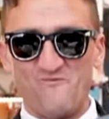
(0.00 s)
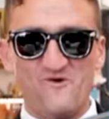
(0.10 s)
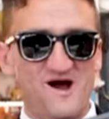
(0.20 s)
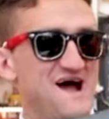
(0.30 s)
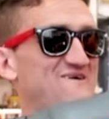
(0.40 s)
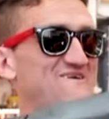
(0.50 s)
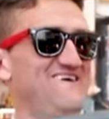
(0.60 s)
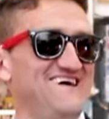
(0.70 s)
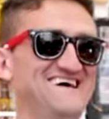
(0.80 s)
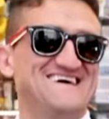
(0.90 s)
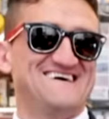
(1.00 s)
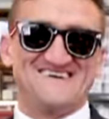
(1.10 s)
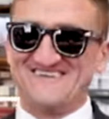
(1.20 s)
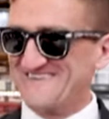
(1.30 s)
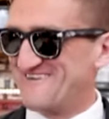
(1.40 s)
wow.
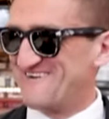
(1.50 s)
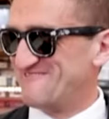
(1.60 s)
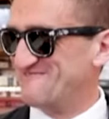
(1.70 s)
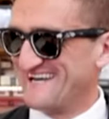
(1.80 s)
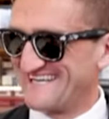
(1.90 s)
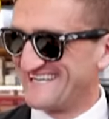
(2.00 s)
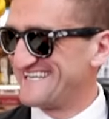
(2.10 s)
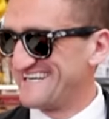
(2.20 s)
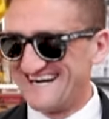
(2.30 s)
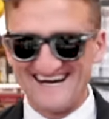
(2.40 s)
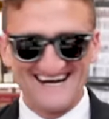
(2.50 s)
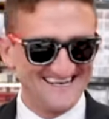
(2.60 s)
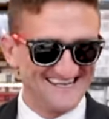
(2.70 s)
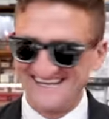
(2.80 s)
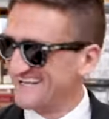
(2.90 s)
Oh my God.